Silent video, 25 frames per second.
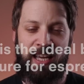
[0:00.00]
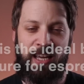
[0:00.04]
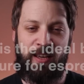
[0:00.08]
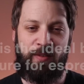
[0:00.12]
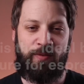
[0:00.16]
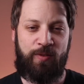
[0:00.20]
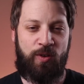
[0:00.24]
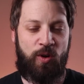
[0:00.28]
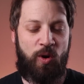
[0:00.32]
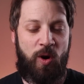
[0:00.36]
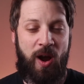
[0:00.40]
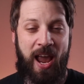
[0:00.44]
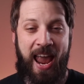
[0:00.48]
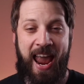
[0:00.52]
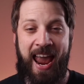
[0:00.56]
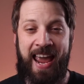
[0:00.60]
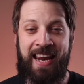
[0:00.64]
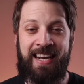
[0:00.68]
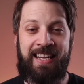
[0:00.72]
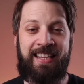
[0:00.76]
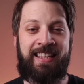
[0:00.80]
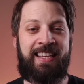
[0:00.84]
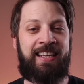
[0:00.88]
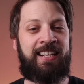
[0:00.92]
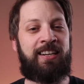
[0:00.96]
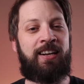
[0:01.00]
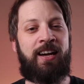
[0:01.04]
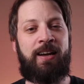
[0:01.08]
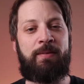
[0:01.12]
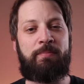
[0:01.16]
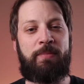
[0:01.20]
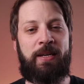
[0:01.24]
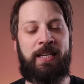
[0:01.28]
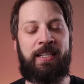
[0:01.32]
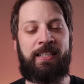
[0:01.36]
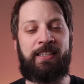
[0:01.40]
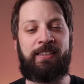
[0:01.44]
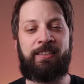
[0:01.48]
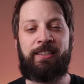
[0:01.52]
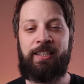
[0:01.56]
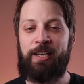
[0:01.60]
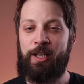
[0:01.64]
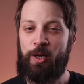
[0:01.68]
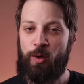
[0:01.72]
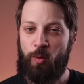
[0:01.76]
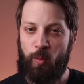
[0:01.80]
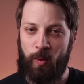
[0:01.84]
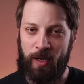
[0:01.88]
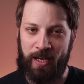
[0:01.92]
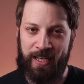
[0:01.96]
If you're anything like me,
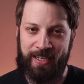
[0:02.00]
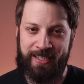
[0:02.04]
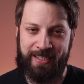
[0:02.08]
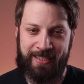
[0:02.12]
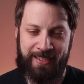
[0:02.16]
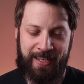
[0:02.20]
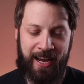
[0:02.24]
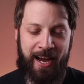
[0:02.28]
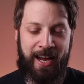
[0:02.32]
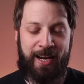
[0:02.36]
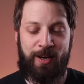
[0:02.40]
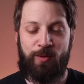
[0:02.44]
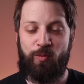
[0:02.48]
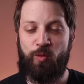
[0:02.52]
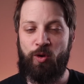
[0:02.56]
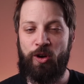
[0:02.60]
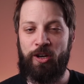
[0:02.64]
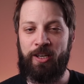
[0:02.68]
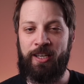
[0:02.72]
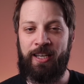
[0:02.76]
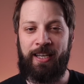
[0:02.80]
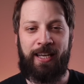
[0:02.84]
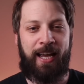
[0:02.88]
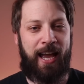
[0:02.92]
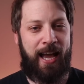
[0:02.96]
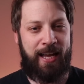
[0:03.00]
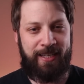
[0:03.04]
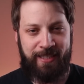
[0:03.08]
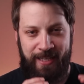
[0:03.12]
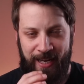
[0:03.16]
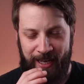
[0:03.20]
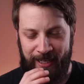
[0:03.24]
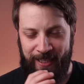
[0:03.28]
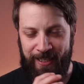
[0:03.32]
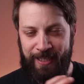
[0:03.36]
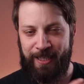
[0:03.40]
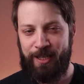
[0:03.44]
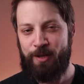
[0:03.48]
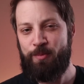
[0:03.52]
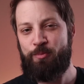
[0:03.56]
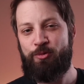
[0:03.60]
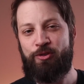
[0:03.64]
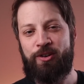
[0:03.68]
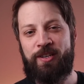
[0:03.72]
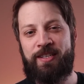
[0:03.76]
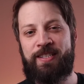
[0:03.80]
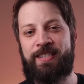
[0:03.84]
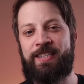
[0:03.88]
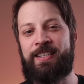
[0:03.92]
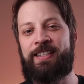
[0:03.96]
when I started working as a little
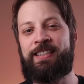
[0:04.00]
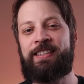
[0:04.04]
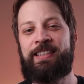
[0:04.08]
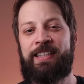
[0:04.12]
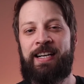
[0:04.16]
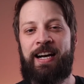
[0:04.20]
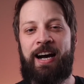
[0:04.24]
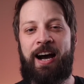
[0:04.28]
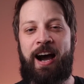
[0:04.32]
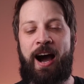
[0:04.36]
barista,